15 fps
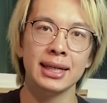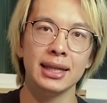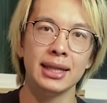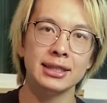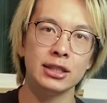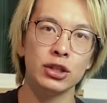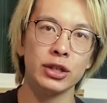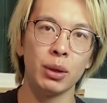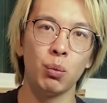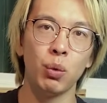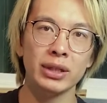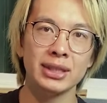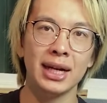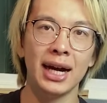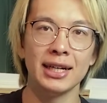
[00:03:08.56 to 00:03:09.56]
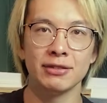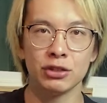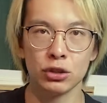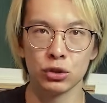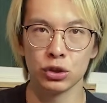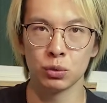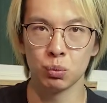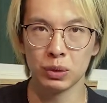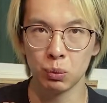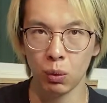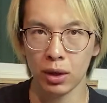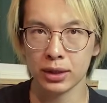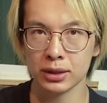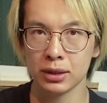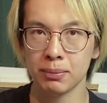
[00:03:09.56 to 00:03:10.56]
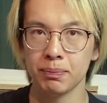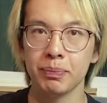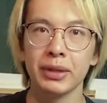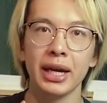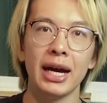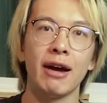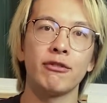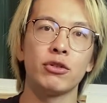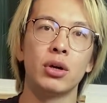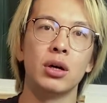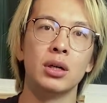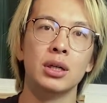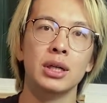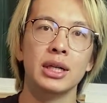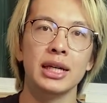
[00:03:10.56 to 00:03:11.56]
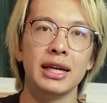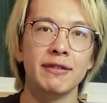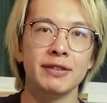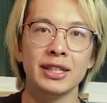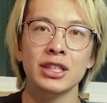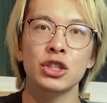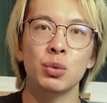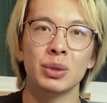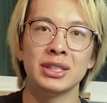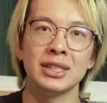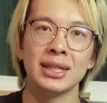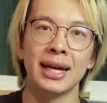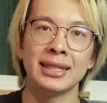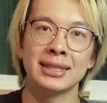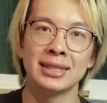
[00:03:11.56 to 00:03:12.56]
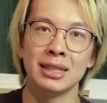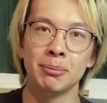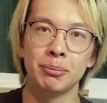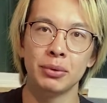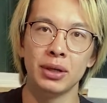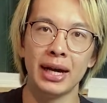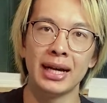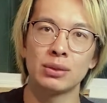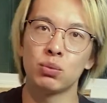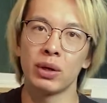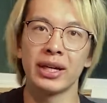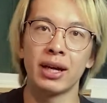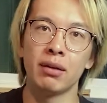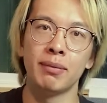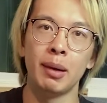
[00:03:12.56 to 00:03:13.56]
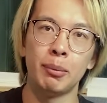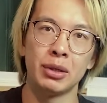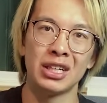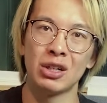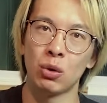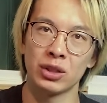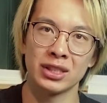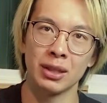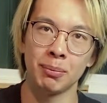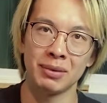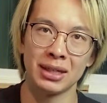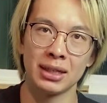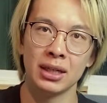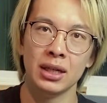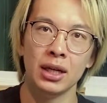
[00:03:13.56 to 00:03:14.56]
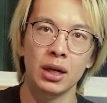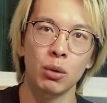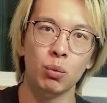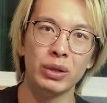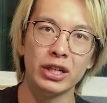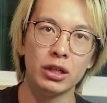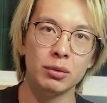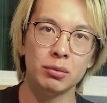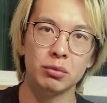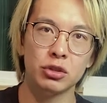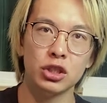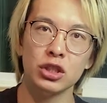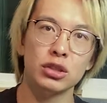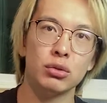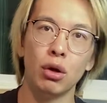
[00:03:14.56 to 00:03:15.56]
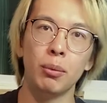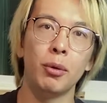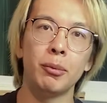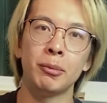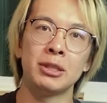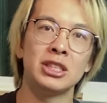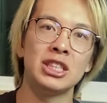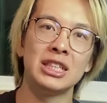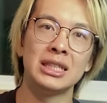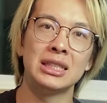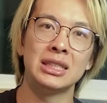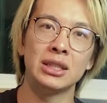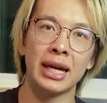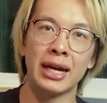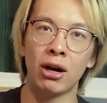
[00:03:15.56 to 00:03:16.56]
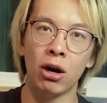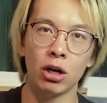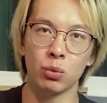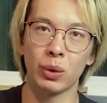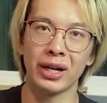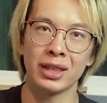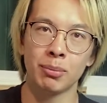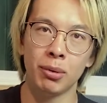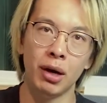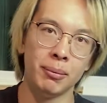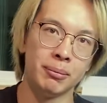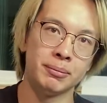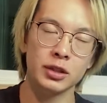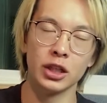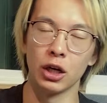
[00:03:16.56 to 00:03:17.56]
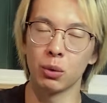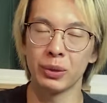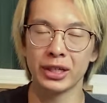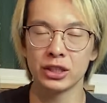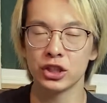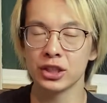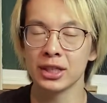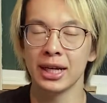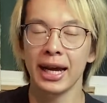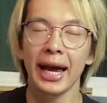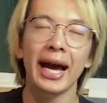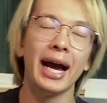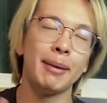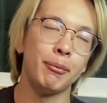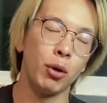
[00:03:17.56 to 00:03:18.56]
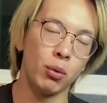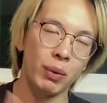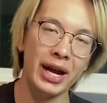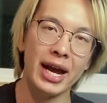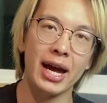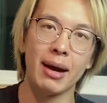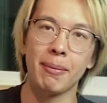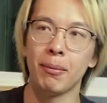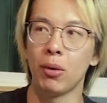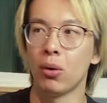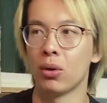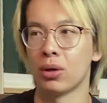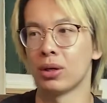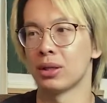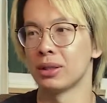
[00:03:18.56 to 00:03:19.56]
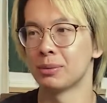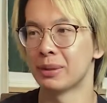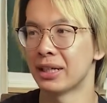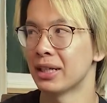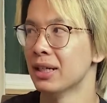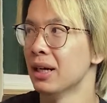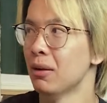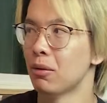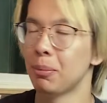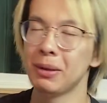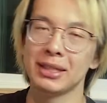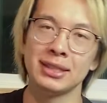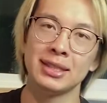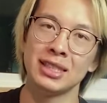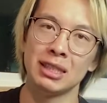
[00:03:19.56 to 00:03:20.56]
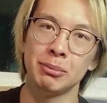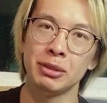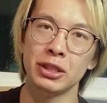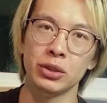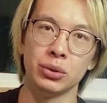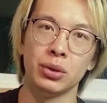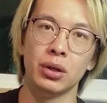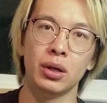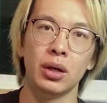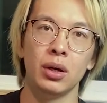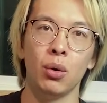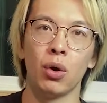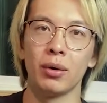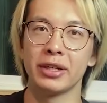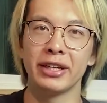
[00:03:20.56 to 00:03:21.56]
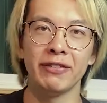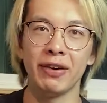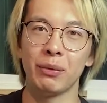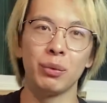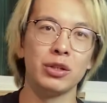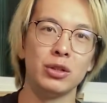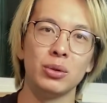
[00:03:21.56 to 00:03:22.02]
let's look at what kind of solution we want. After all, if the issue was as simple as running out of memory or something, we could just throw more machines and hardware at the problem. We could just add more RAM, or we can replace the CPU, or give everyone new